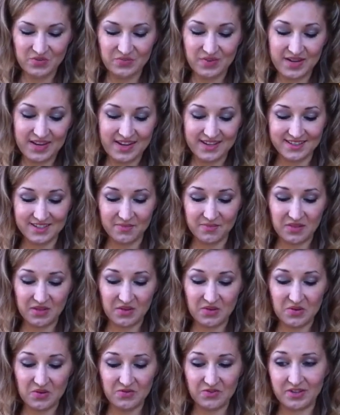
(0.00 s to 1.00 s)
bringing
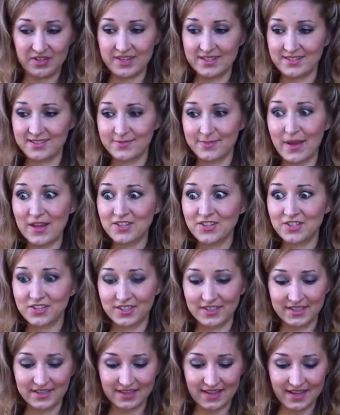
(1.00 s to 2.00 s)
something over,
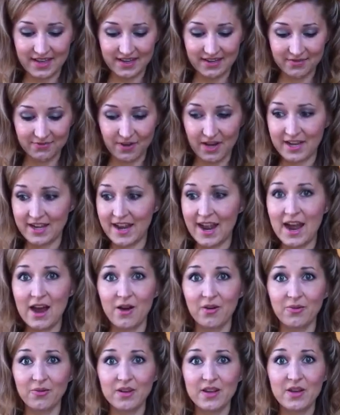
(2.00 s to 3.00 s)
especially like right
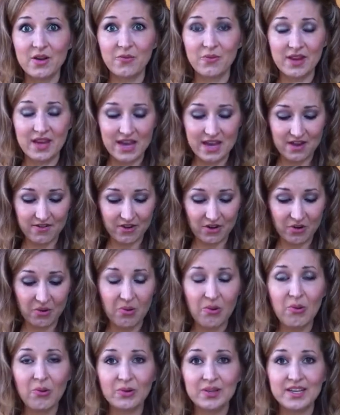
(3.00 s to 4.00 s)
now, we have our
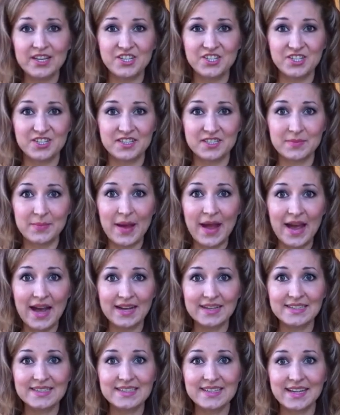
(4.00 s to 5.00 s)
whole kitchen is
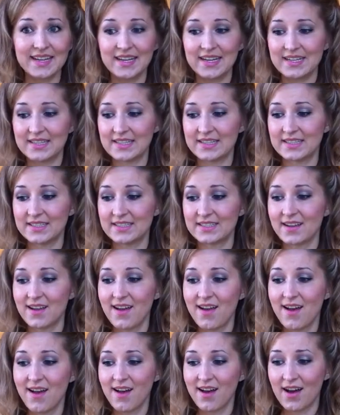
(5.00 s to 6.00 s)
packed, and
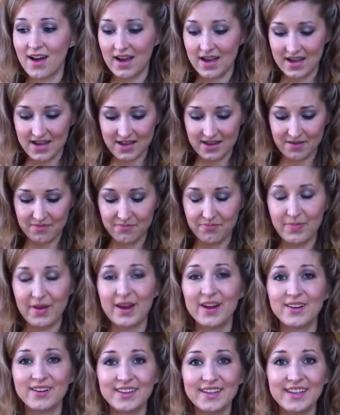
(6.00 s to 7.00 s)
I
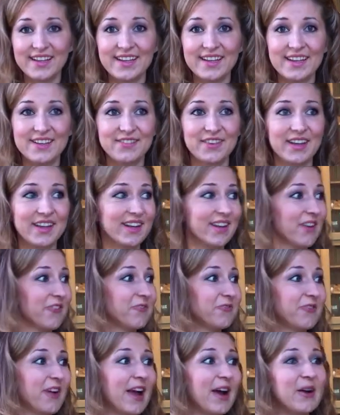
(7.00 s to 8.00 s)
barely even
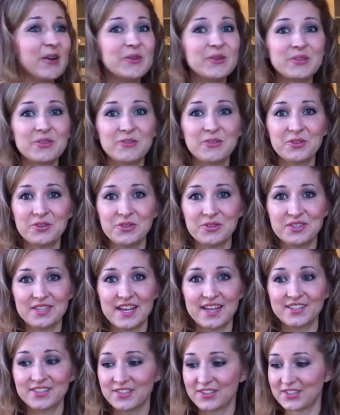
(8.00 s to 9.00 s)
found a few
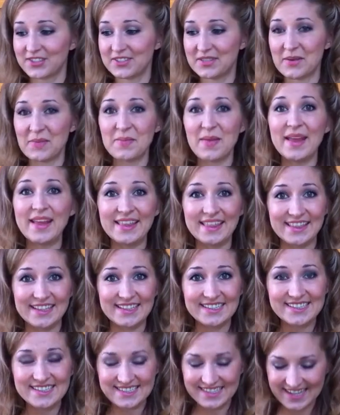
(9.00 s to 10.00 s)
utensils to make
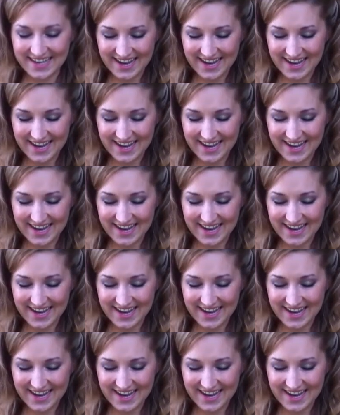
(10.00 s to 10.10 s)
this.